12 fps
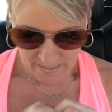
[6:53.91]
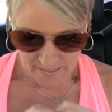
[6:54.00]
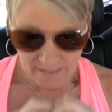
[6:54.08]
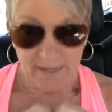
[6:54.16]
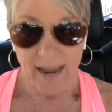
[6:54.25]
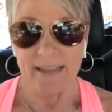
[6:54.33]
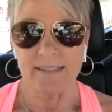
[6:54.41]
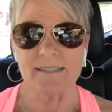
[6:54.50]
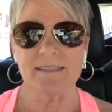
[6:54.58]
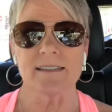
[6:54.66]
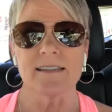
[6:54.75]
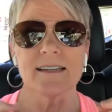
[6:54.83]

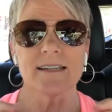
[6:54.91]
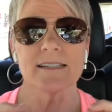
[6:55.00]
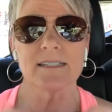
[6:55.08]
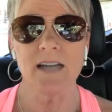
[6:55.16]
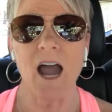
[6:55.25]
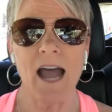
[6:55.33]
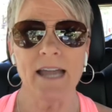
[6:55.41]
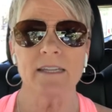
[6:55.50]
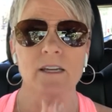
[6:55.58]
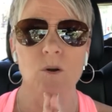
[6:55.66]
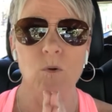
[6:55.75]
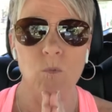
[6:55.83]
Guys, God
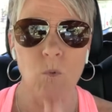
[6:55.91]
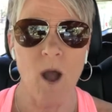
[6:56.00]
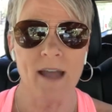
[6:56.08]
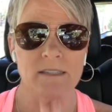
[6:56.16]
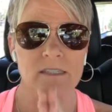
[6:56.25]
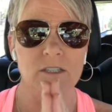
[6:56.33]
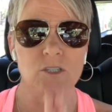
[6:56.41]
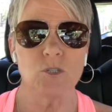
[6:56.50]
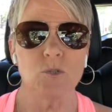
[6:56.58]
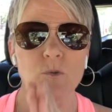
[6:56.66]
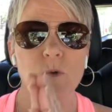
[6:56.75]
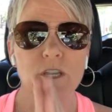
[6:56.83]
wants
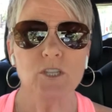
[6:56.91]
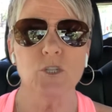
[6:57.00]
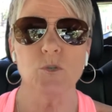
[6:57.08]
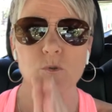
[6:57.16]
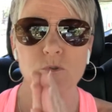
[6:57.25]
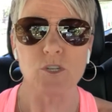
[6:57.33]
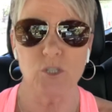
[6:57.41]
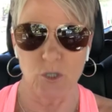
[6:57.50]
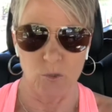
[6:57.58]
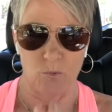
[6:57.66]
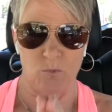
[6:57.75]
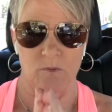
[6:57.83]
to use
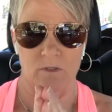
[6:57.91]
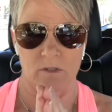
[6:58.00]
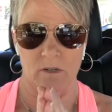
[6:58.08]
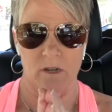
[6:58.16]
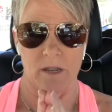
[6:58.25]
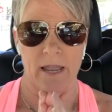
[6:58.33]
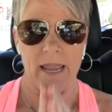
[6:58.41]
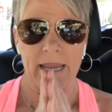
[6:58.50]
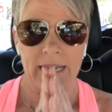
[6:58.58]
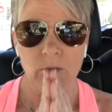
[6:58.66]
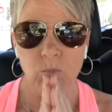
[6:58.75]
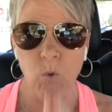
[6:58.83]
you.
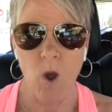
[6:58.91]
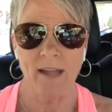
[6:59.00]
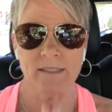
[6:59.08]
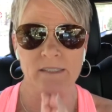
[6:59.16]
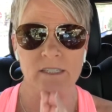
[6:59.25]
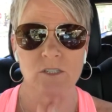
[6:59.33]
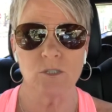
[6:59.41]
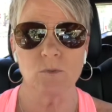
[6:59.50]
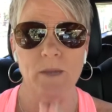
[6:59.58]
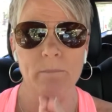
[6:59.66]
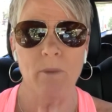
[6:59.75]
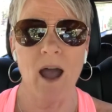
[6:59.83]
He wants to do
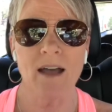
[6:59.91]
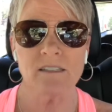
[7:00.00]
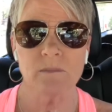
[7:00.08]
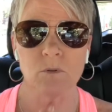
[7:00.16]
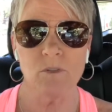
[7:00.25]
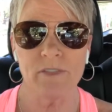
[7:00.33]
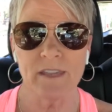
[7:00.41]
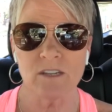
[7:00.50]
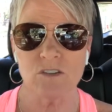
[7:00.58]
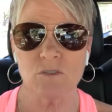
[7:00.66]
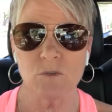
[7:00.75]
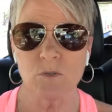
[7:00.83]
impossible
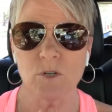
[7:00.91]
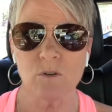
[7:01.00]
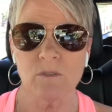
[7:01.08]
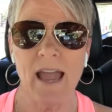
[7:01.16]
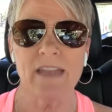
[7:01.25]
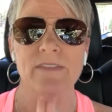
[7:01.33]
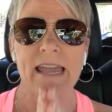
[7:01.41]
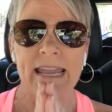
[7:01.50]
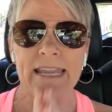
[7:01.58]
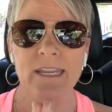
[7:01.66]
things through your life. He